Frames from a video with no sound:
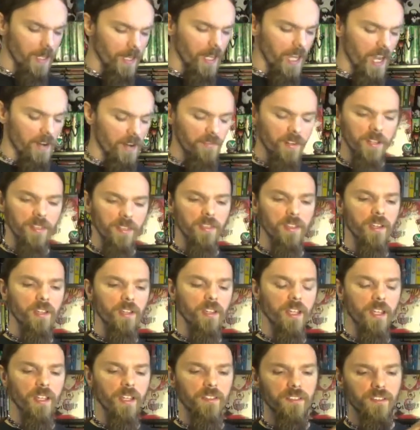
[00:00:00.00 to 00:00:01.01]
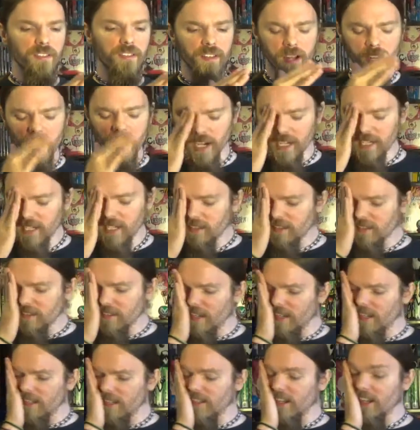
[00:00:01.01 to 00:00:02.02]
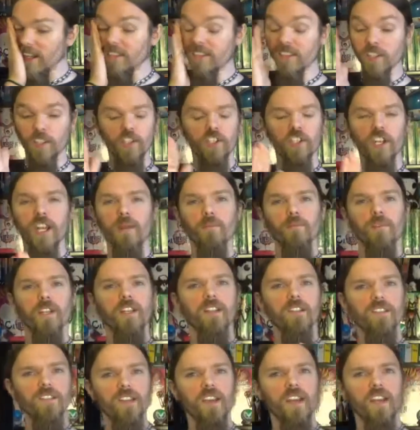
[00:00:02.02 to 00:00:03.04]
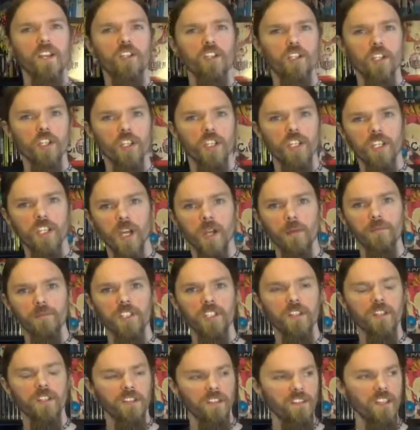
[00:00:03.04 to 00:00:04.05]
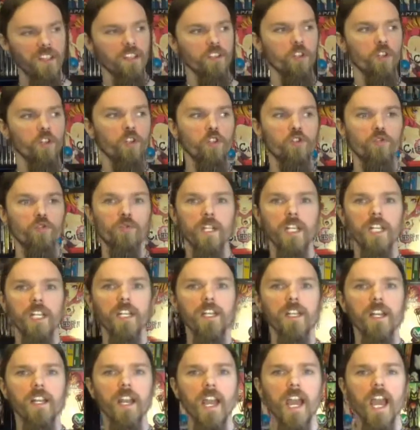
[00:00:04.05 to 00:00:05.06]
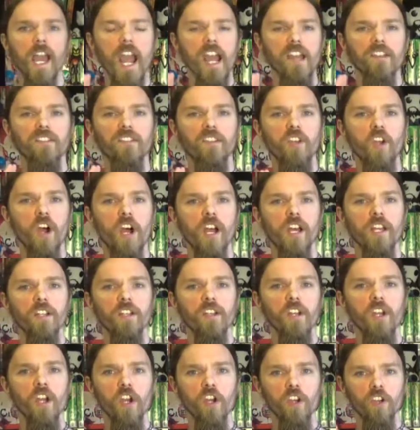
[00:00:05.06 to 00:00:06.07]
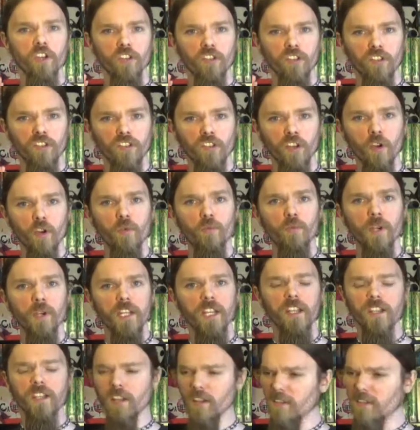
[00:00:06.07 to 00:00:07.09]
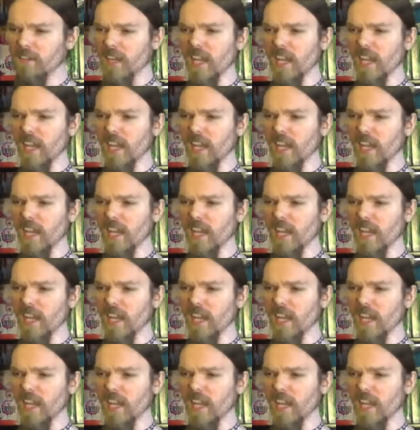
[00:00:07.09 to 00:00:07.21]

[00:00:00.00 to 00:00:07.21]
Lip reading: Everything is there, and it's a shame that it's actually come to this, that their greed has gotten so ridiculous.